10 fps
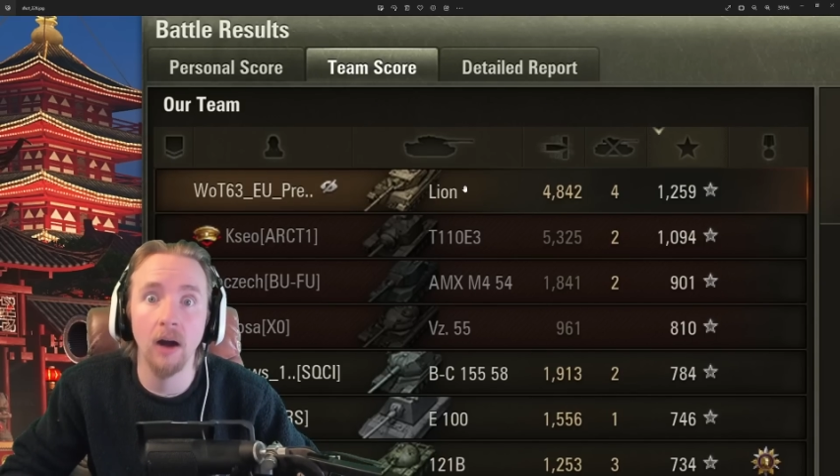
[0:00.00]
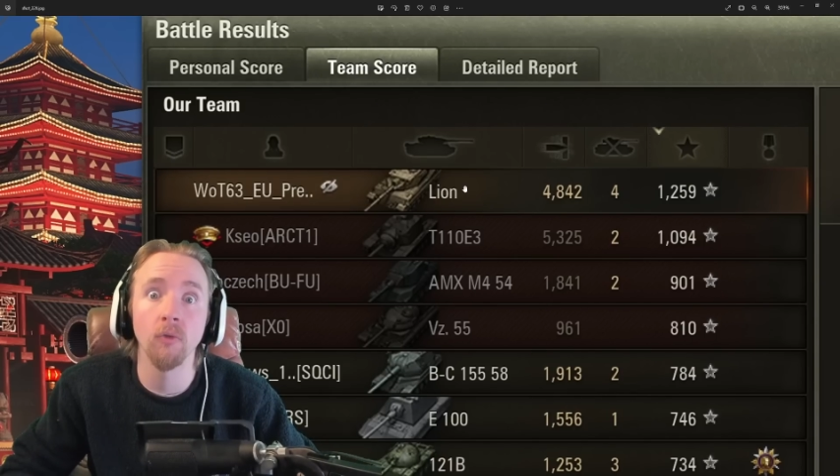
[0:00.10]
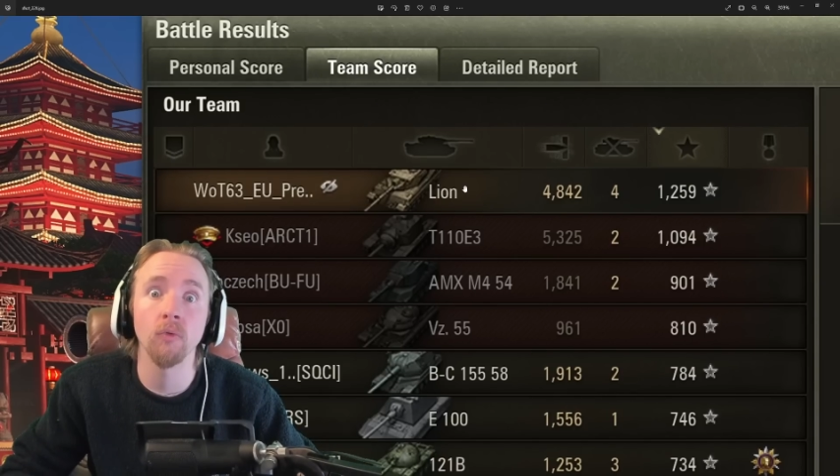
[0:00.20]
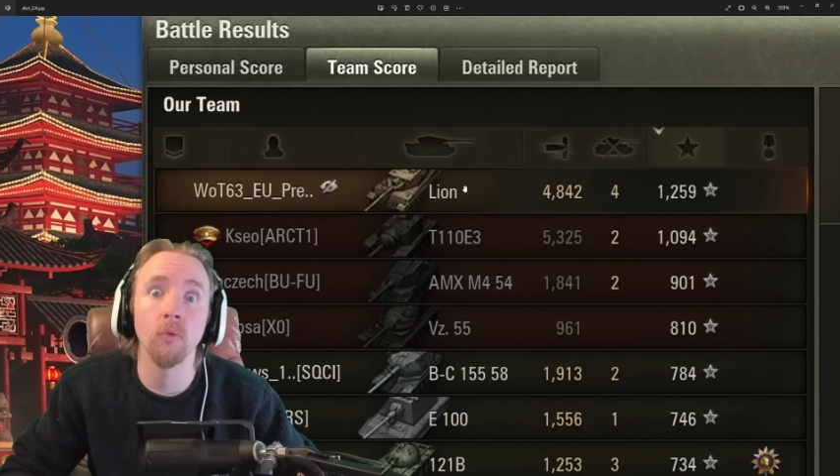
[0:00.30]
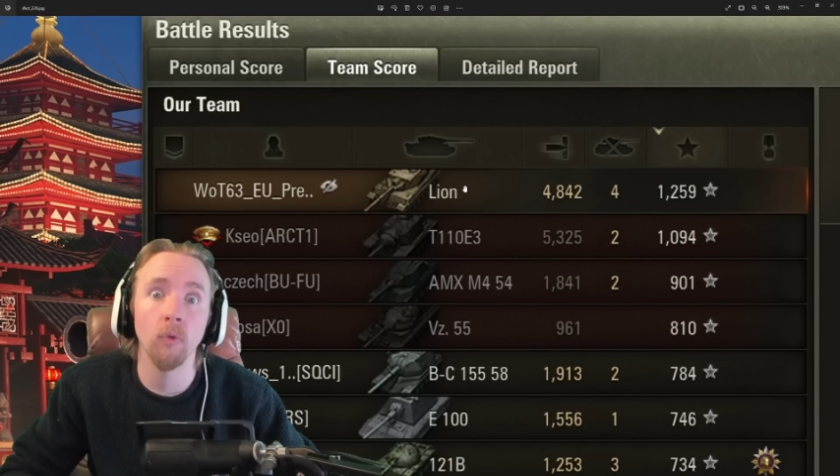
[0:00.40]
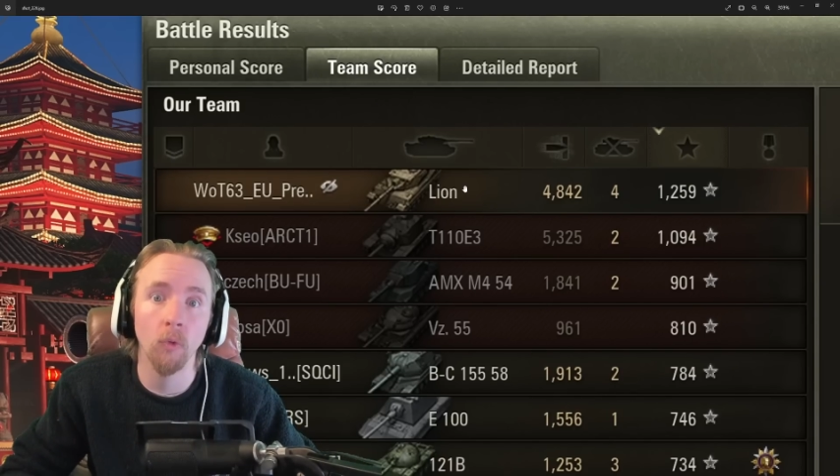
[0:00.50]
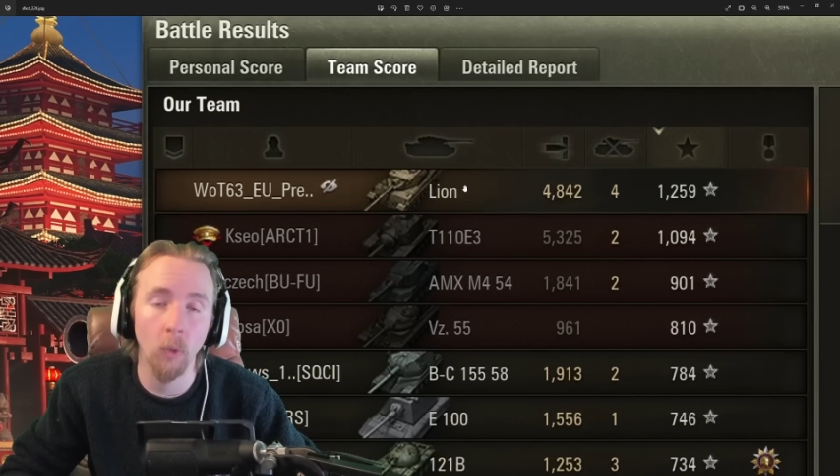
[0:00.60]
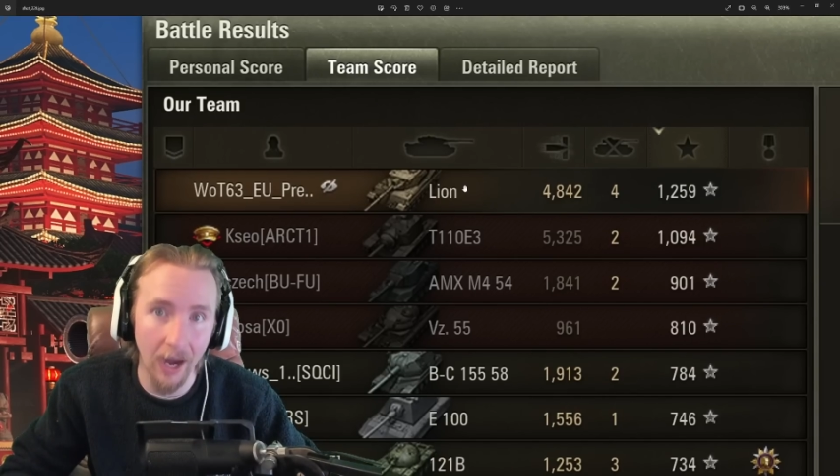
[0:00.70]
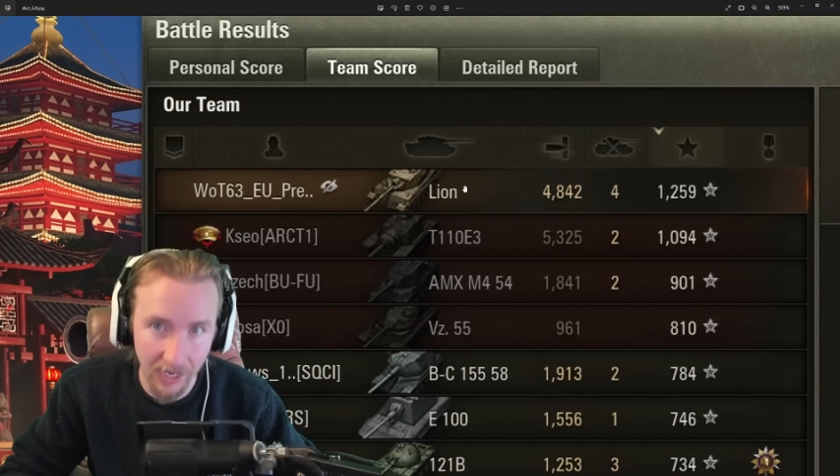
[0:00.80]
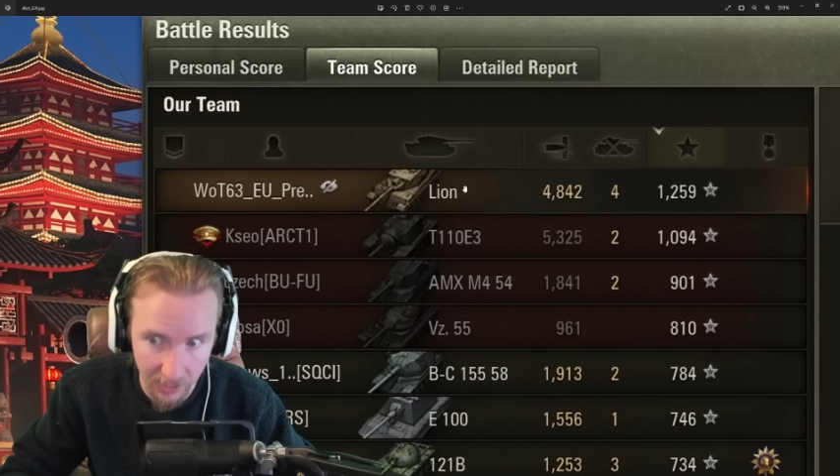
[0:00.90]

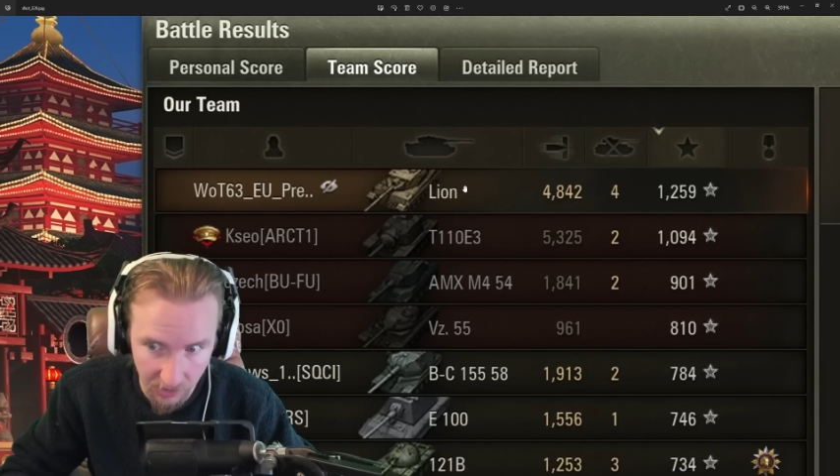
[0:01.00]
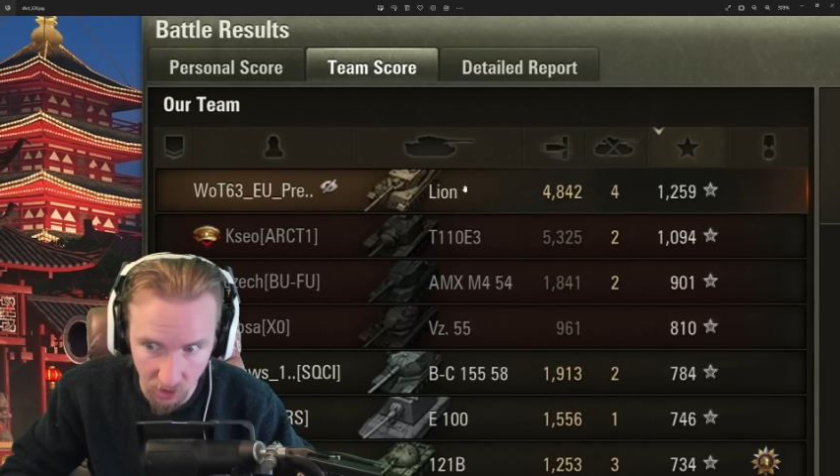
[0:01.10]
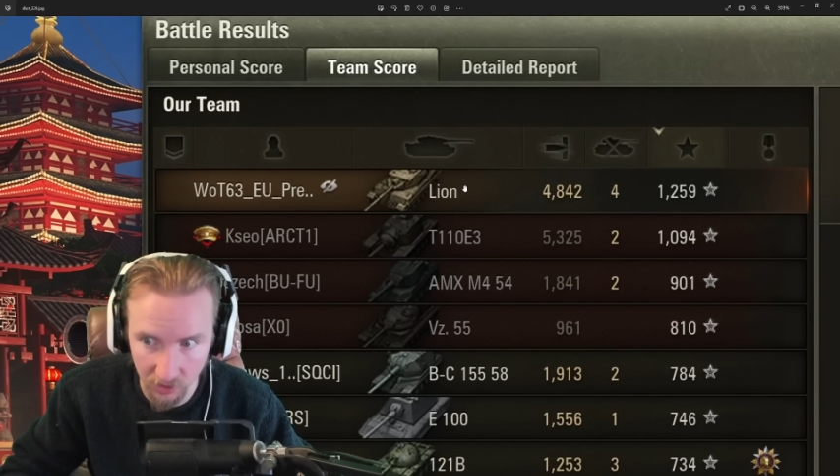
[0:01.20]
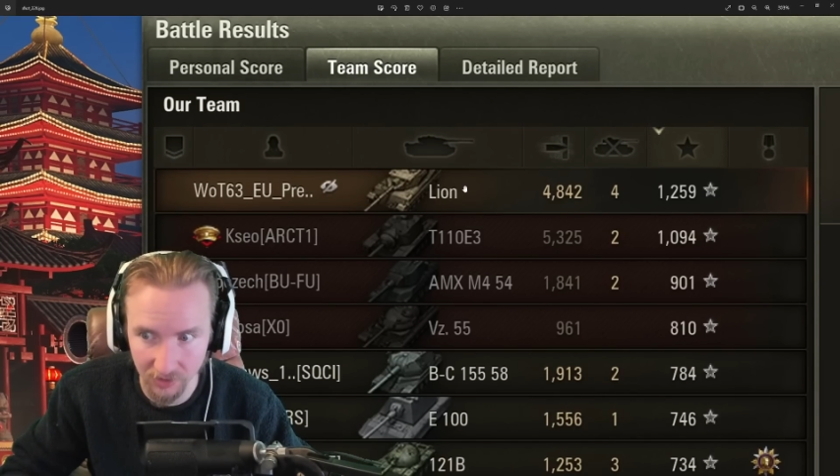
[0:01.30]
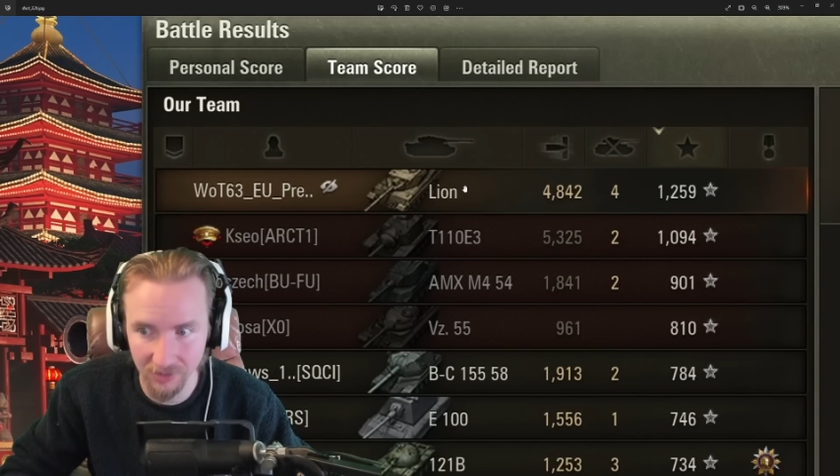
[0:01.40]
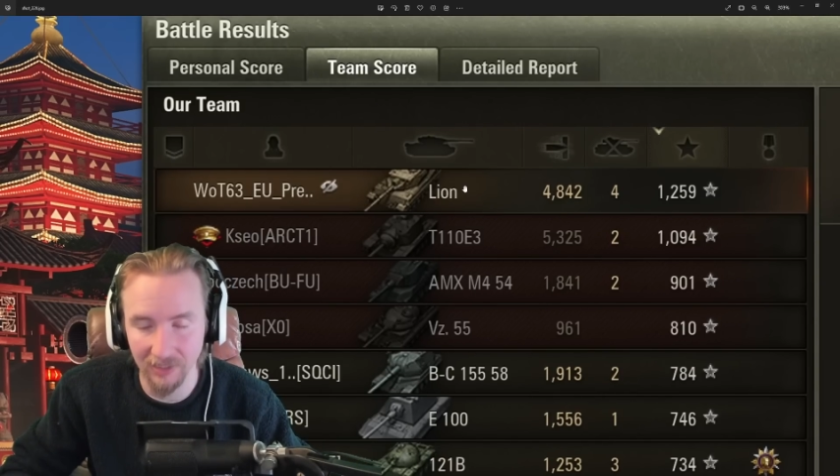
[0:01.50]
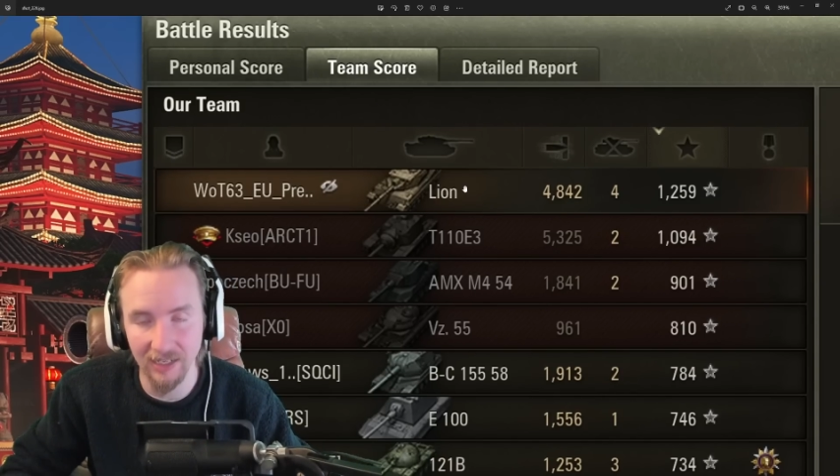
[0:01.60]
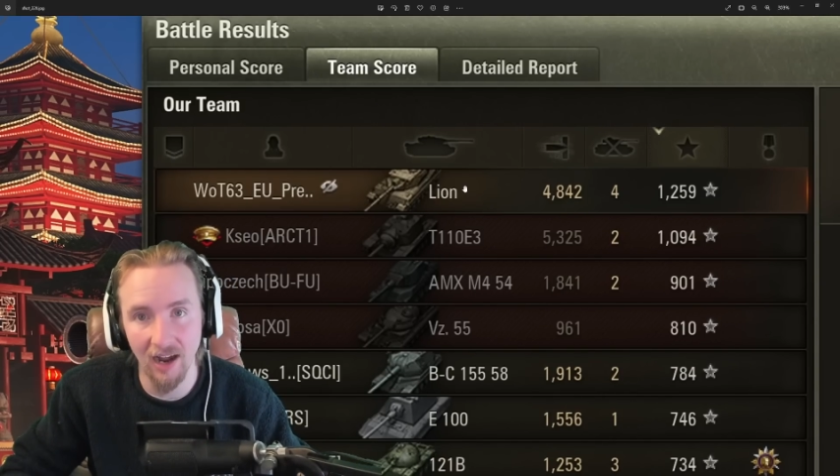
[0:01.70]
outrageously